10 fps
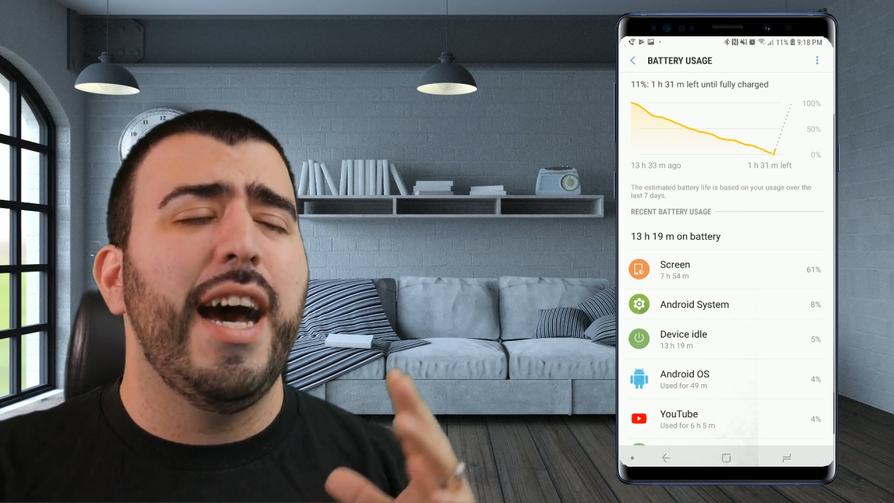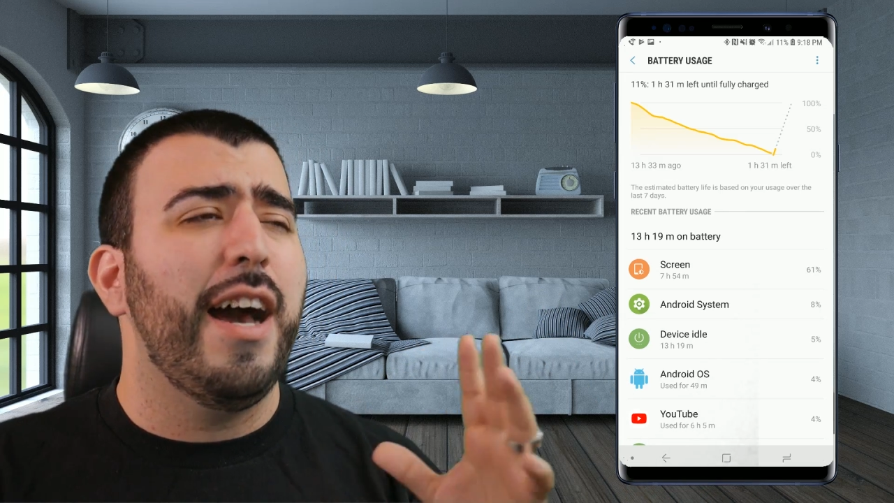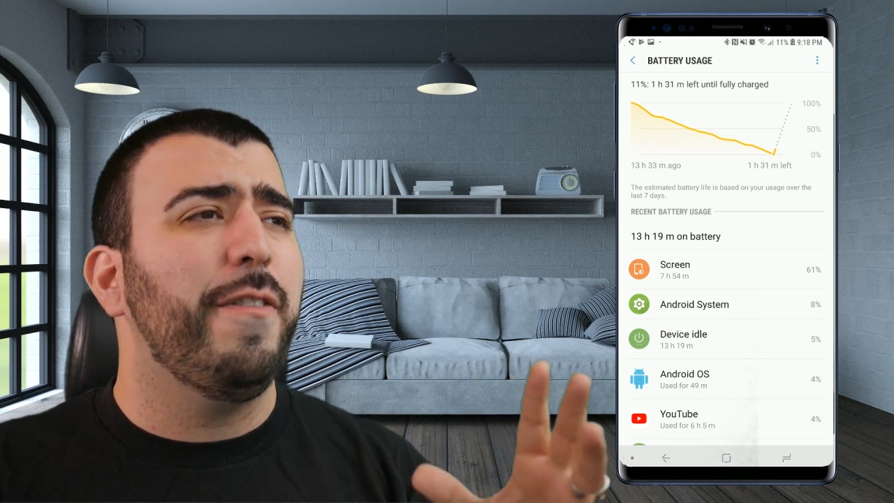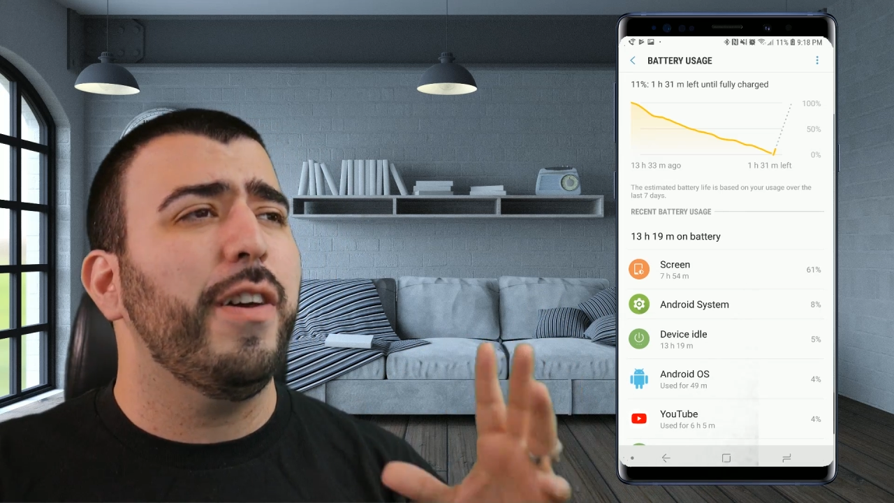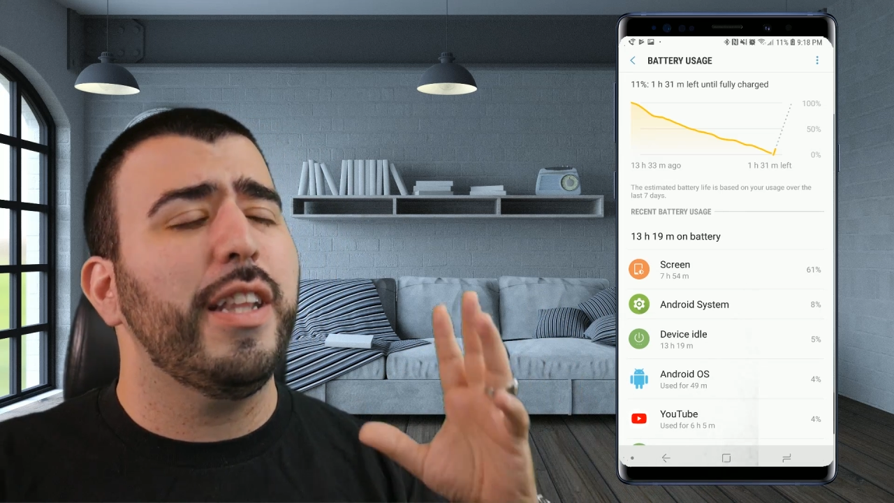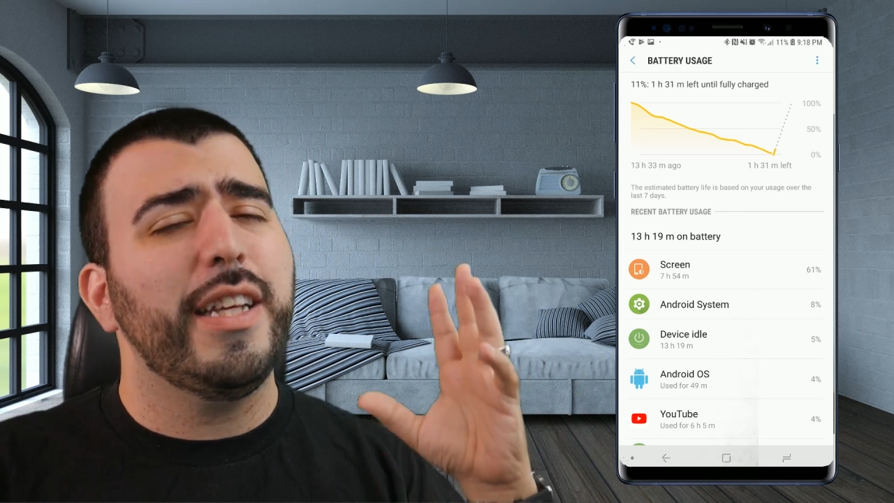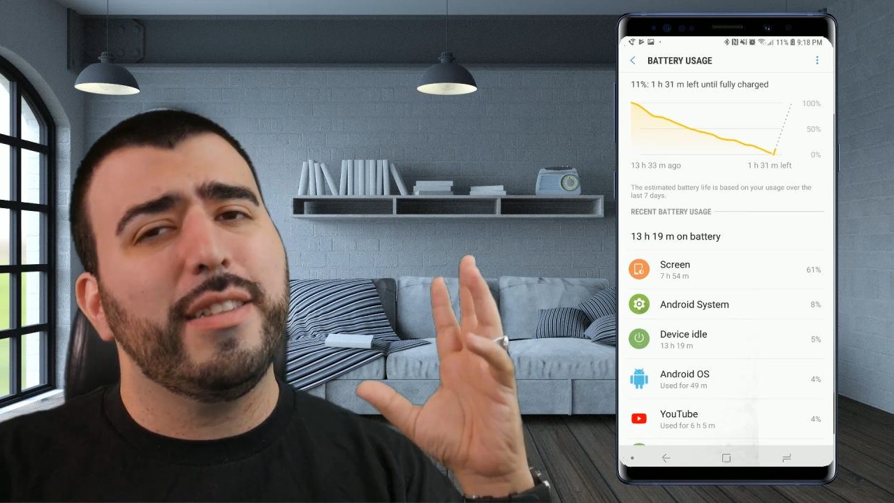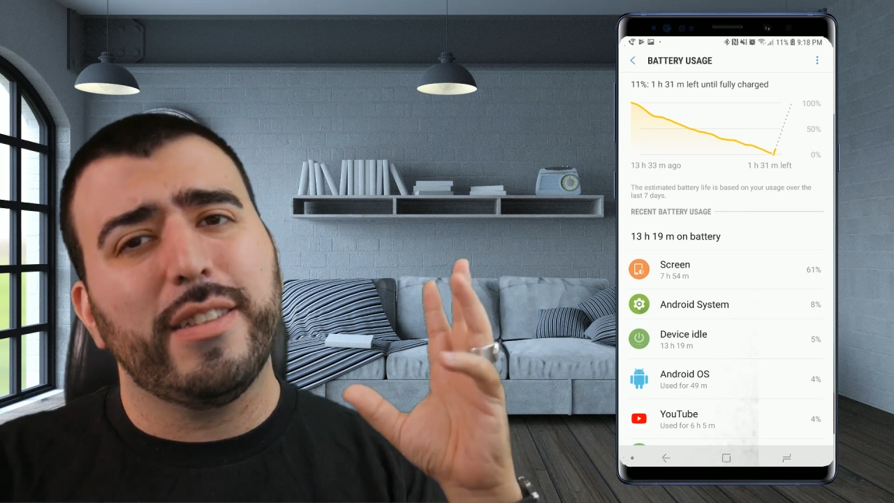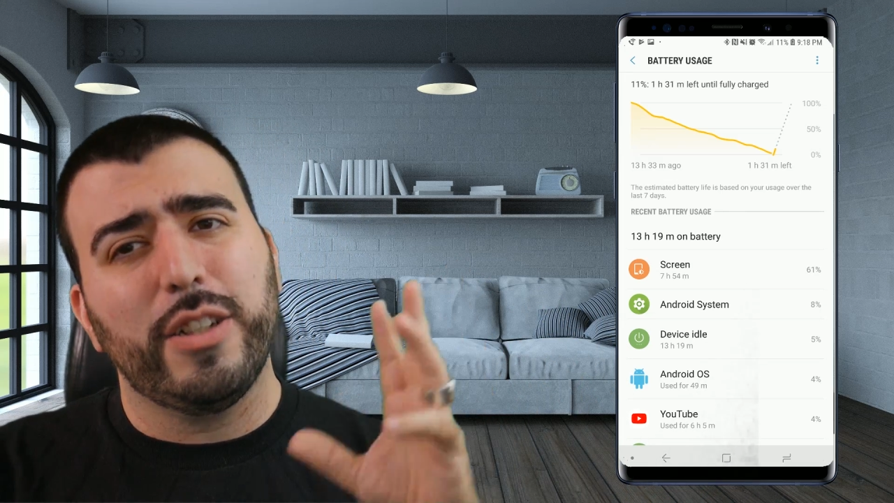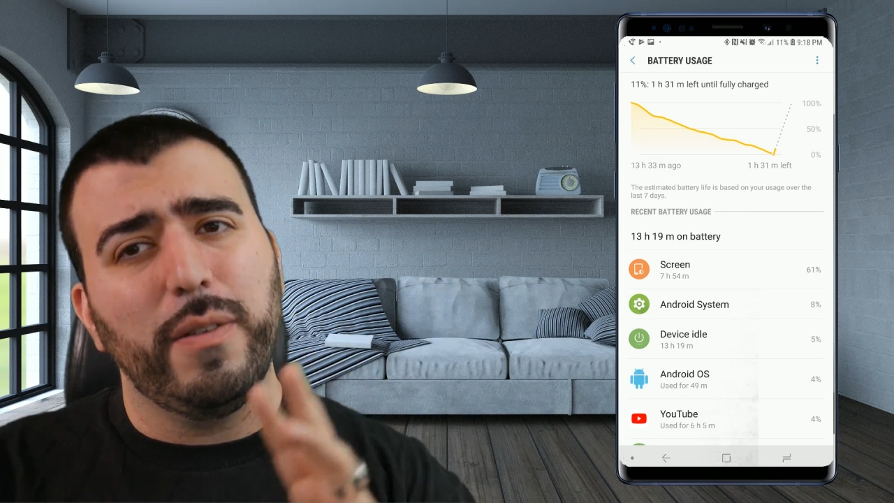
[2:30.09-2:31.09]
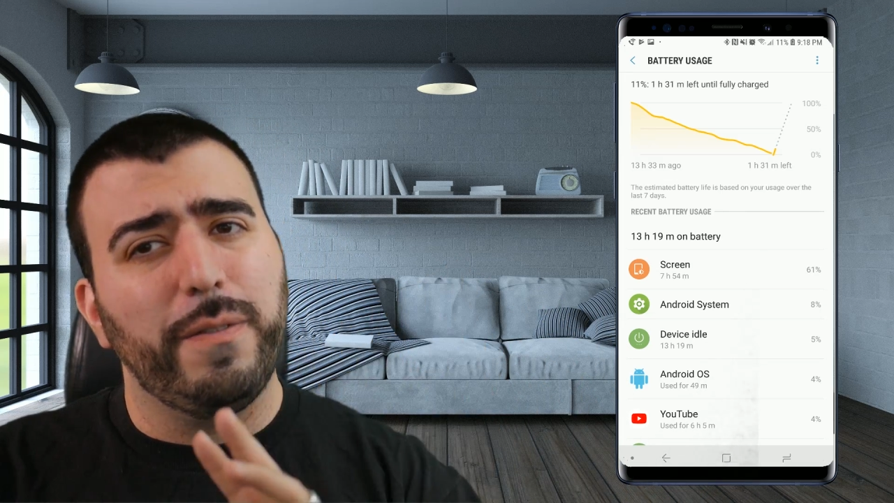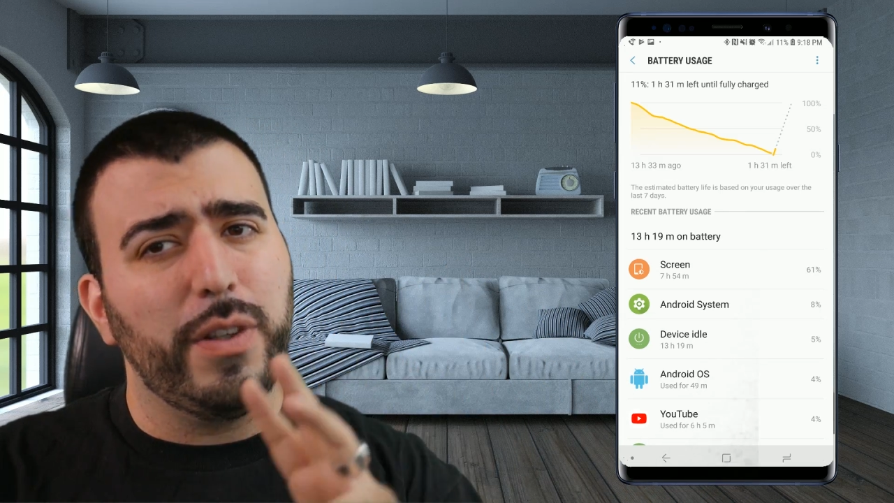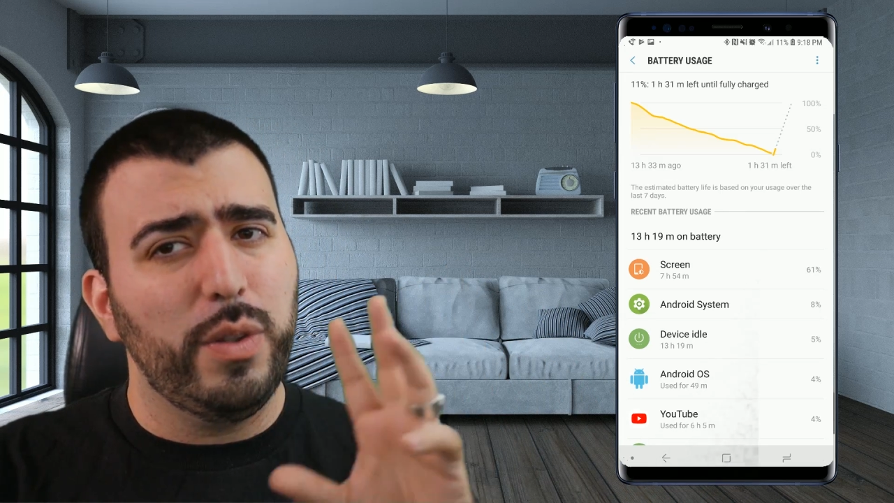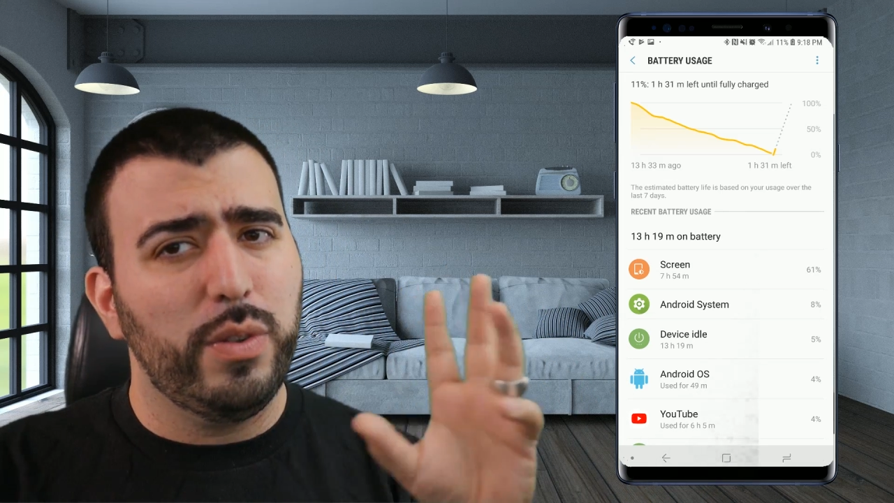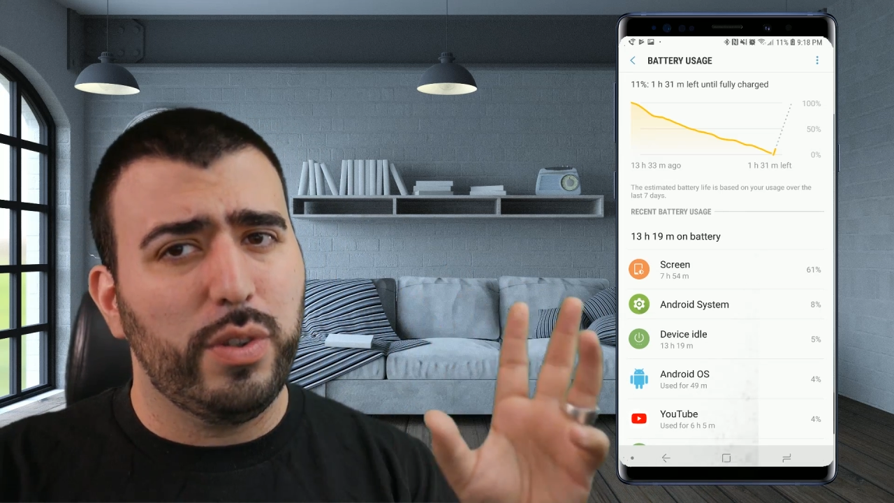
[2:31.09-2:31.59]
I feel that that's
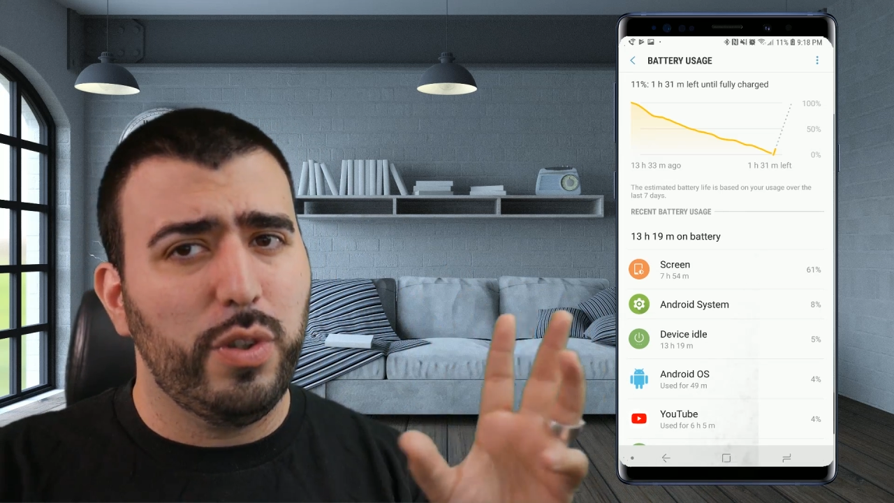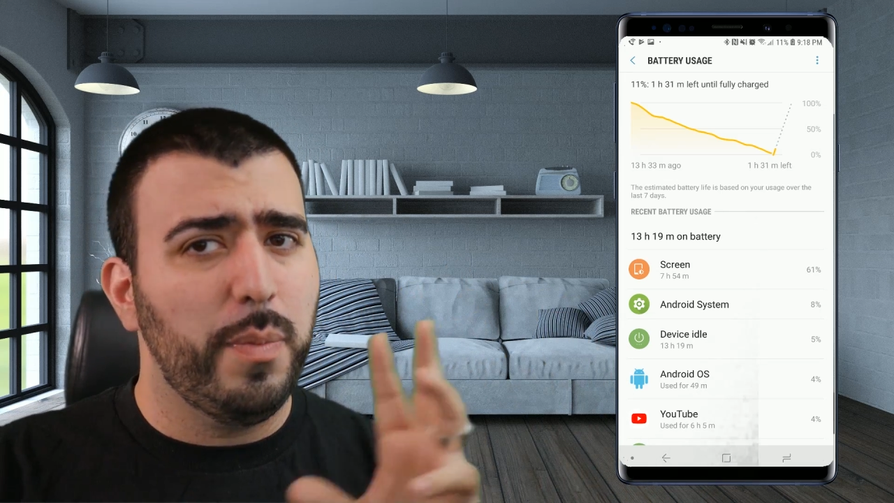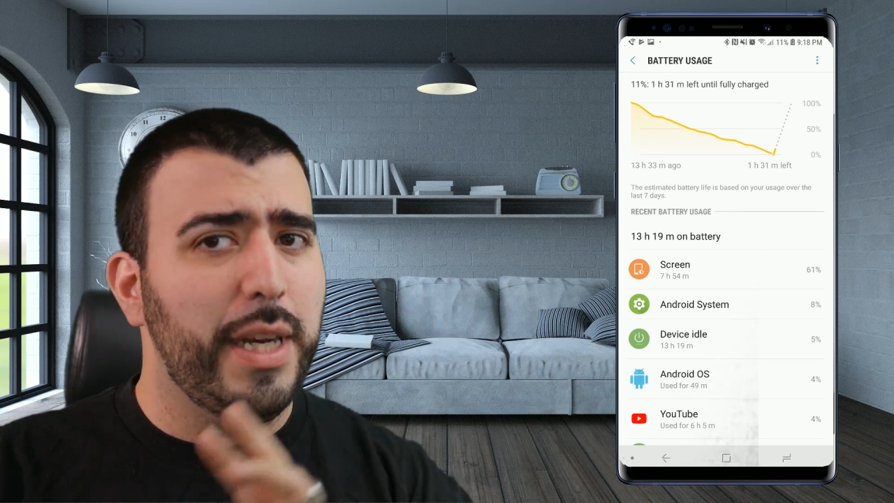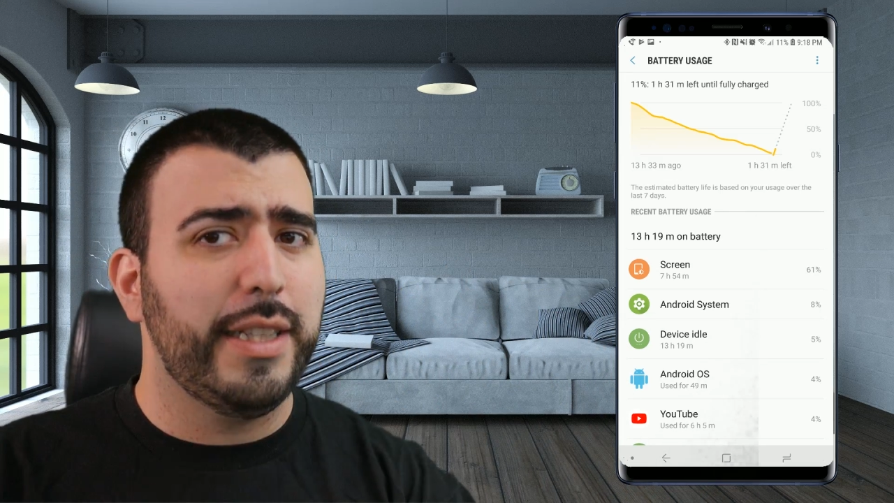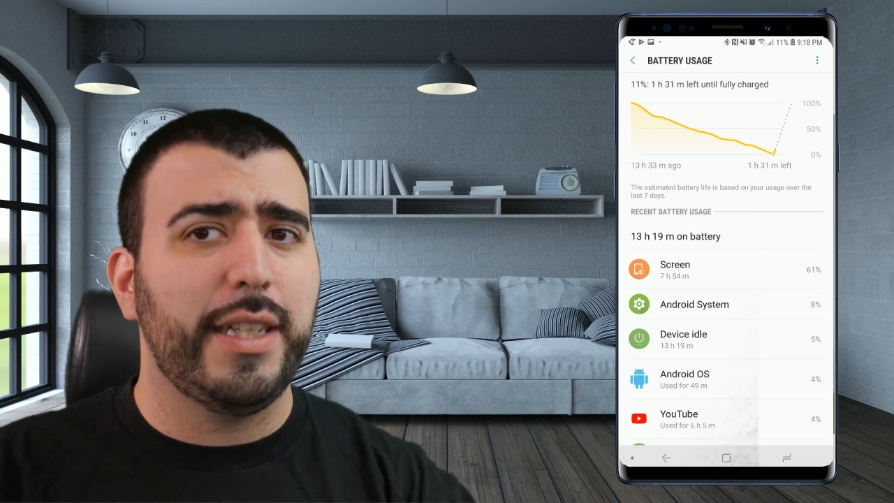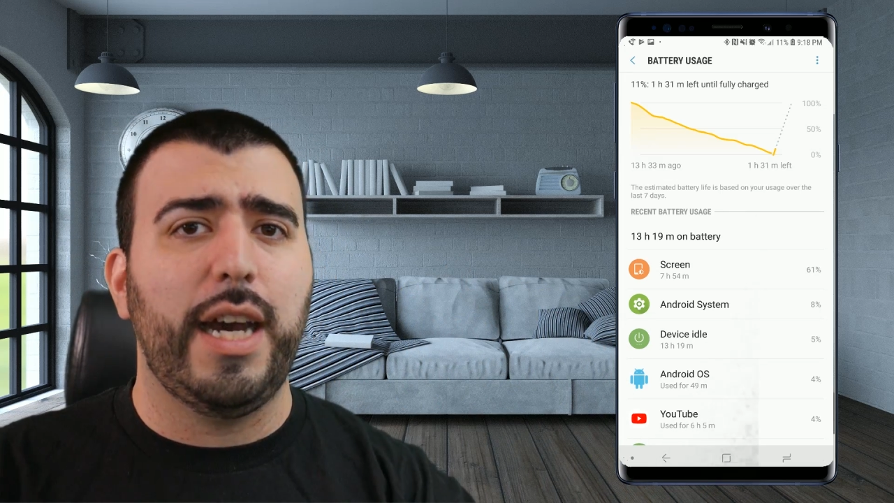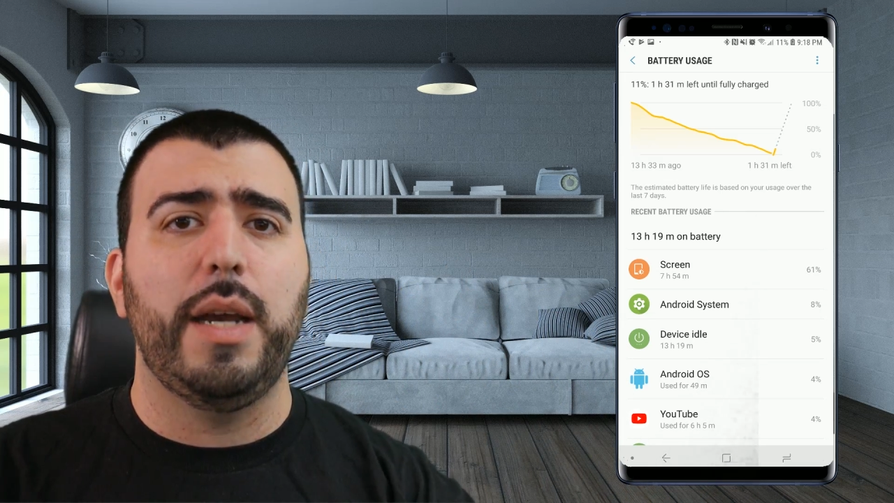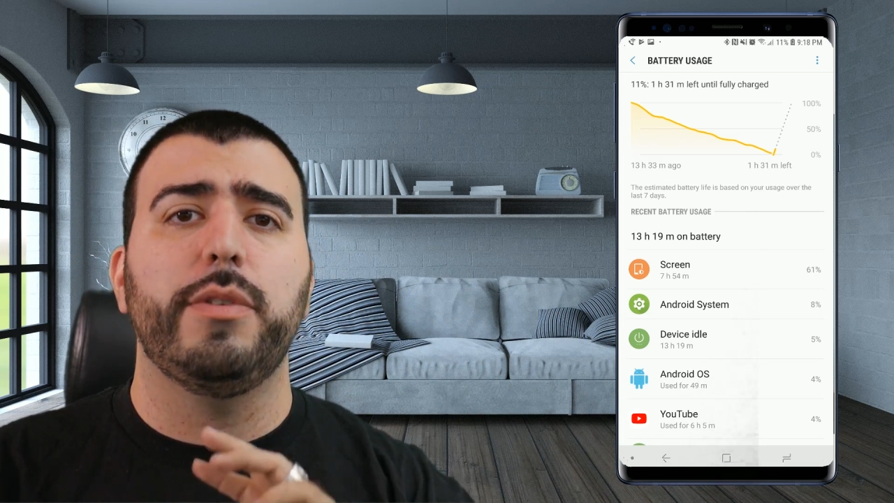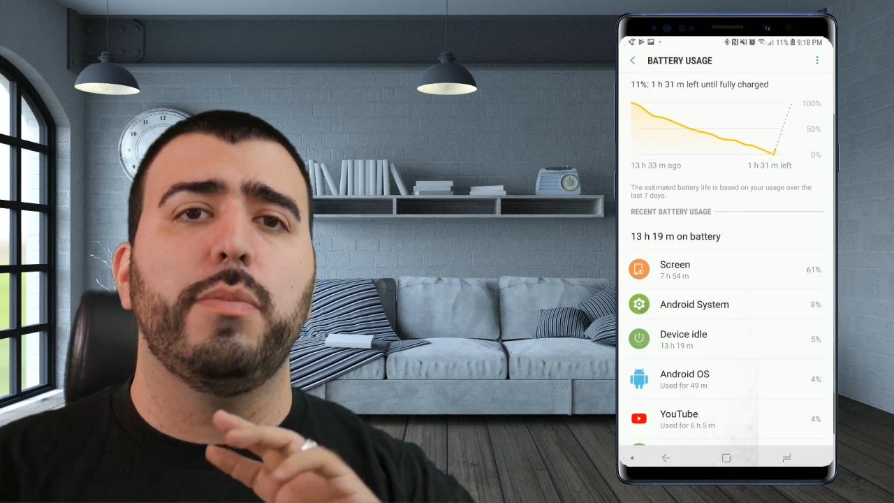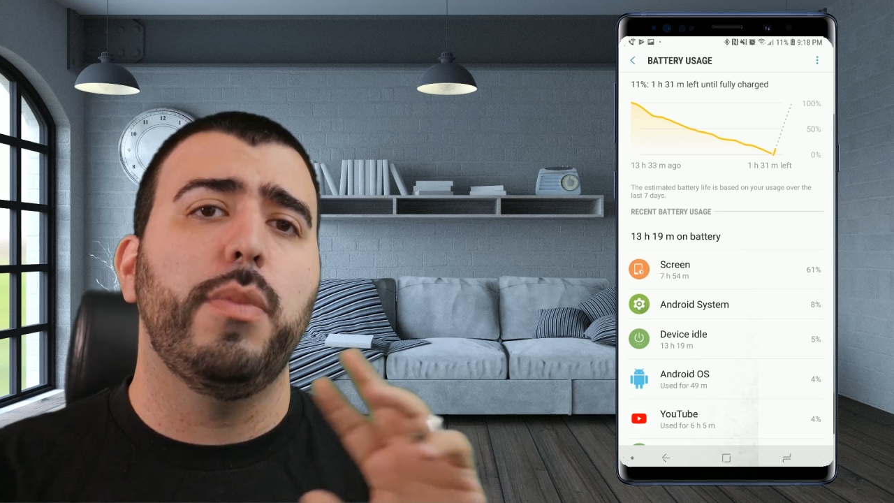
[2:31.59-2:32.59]
confused too many times.